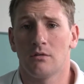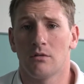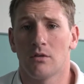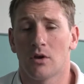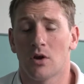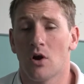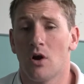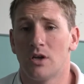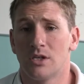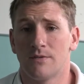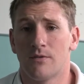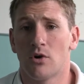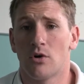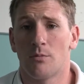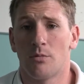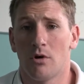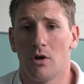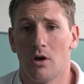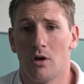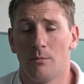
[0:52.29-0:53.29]
the cause of
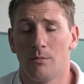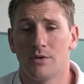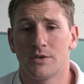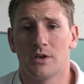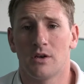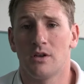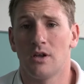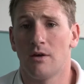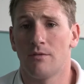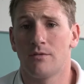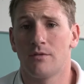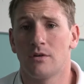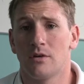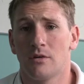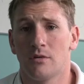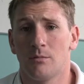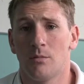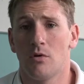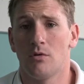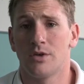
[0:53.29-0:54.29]
her problem is a left
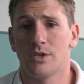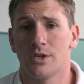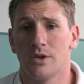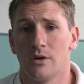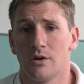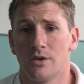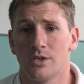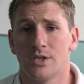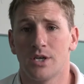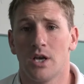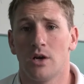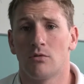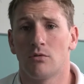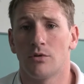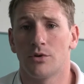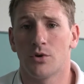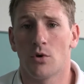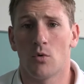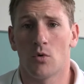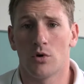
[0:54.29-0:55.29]
posterior
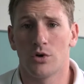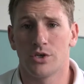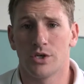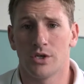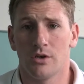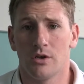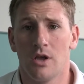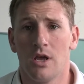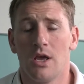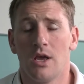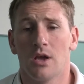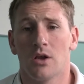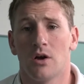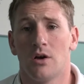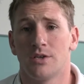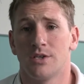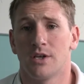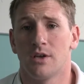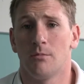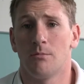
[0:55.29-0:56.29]
sacral torsion
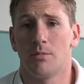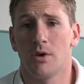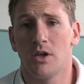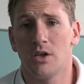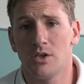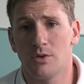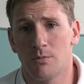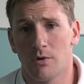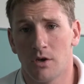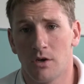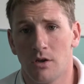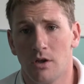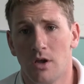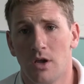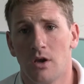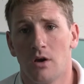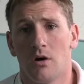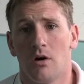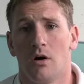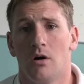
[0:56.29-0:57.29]
causing impingement
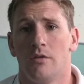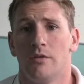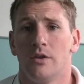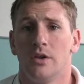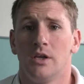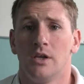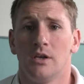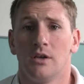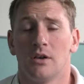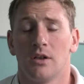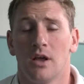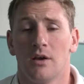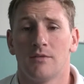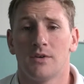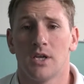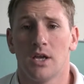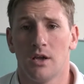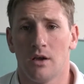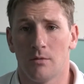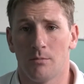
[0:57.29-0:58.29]
on the
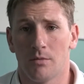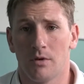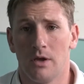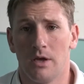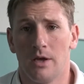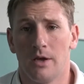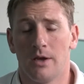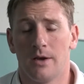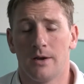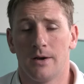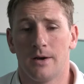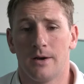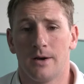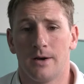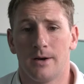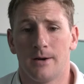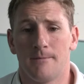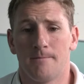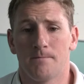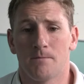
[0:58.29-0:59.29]
left hip.
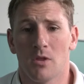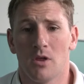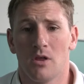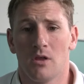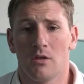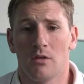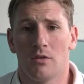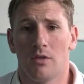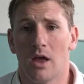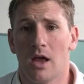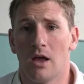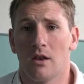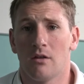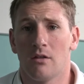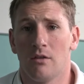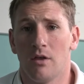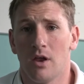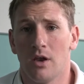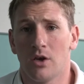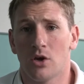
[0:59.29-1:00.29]

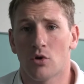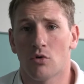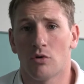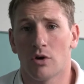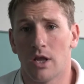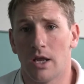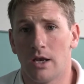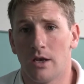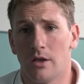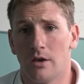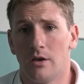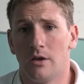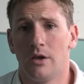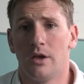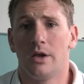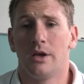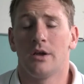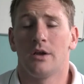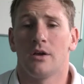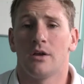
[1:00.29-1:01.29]
That then created
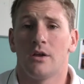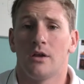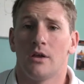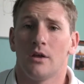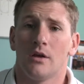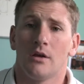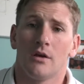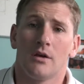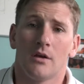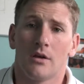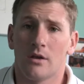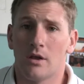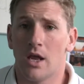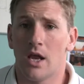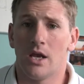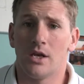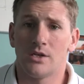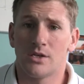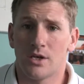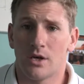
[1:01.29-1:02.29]

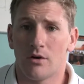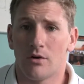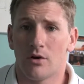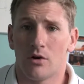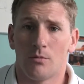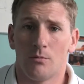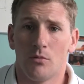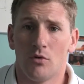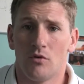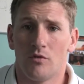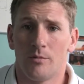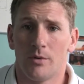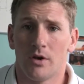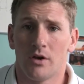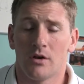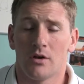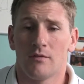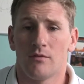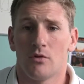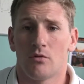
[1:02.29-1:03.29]
anterior
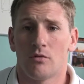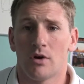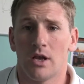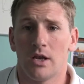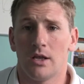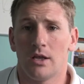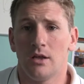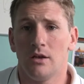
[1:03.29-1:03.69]
movement of the right